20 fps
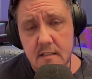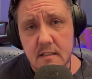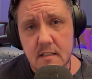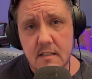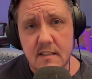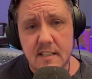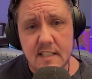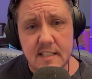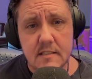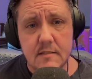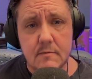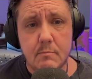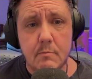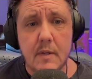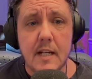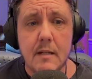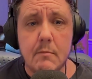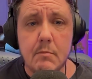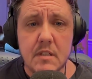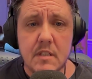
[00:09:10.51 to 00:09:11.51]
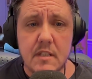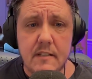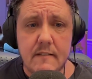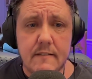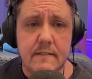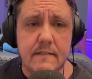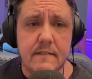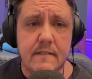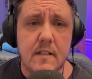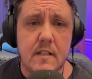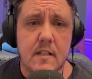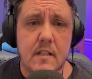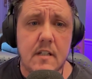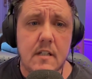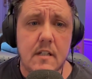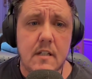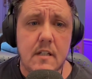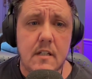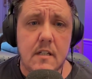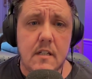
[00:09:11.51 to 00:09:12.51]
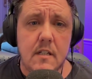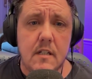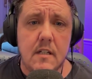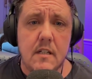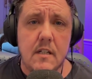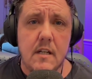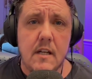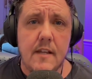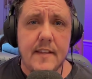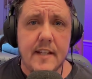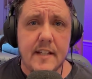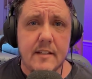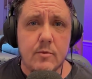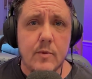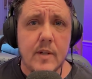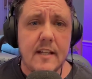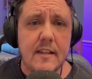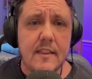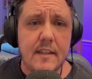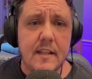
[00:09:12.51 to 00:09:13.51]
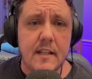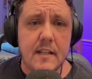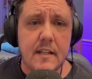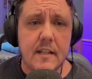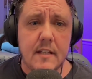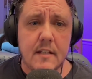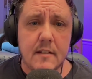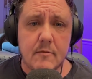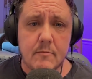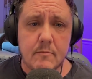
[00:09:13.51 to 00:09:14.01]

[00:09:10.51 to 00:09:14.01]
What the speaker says: That's my belief. And that's why I think